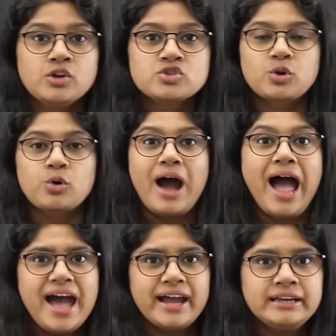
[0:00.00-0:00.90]
So
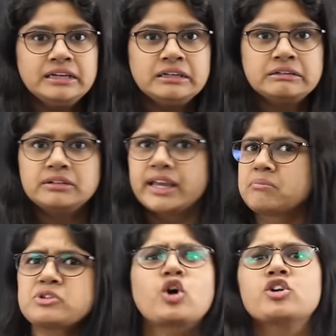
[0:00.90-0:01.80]
and like
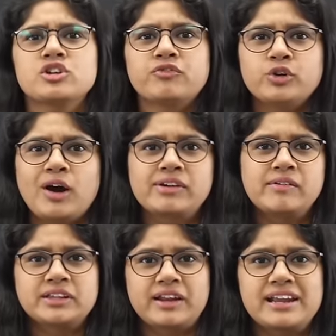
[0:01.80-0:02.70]
majority of you have
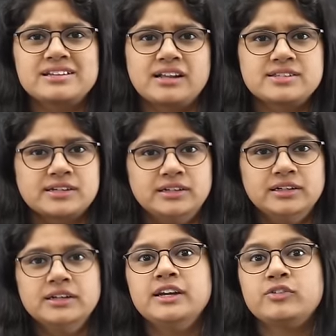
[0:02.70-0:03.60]
given the right answer.
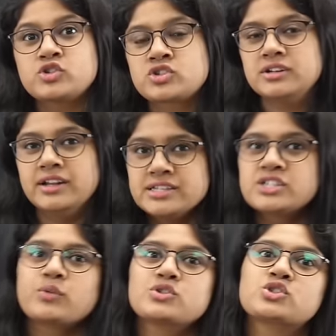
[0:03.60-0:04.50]
This
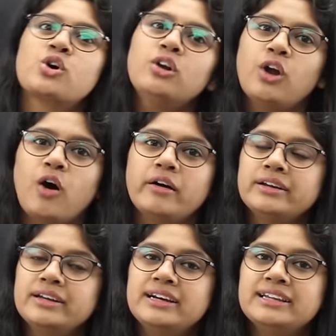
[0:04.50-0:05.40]
list was so
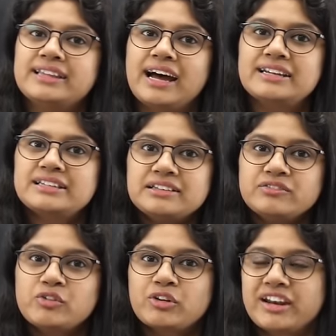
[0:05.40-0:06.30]
long that
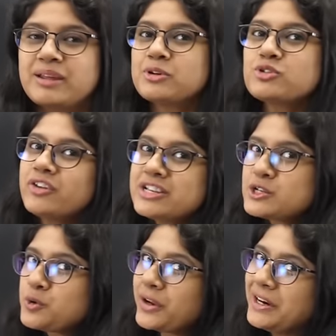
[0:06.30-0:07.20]
we were unable to fix
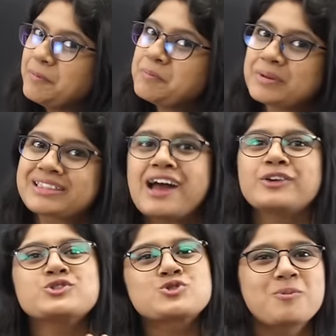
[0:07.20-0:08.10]
it over here. But
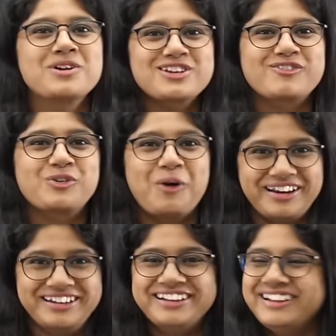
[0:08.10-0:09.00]
thank you so much everyone.